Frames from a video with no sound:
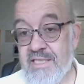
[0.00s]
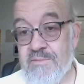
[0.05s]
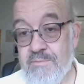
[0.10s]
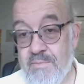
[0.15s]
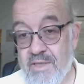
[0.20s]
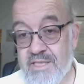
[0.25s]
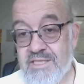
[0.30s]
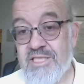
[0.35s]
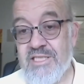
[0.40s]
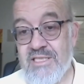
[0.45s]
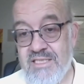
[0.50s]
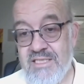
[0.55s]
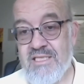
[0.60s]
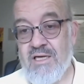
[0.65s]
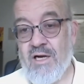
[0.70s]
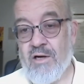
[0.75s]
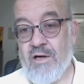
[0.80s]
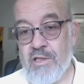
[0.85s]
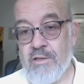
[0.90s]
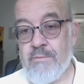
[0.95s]
as much as
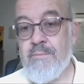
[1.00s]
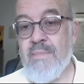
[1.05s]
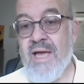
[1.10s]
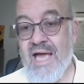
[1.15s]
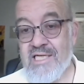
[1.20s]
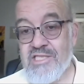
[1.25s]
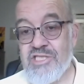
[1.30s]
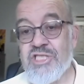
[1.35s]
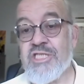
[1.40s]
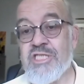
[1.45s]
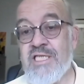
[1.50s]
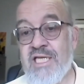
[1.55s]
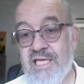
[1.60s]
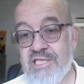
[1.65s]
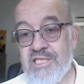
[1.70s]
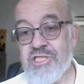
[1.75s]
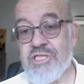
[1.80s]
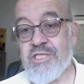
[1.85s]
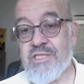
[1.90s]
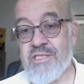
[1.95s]
our
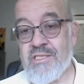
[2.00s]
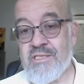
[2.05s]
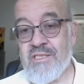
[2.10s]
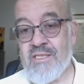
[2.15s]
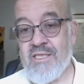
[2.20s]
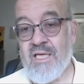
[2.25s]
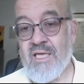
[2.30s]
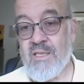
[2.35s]
imagination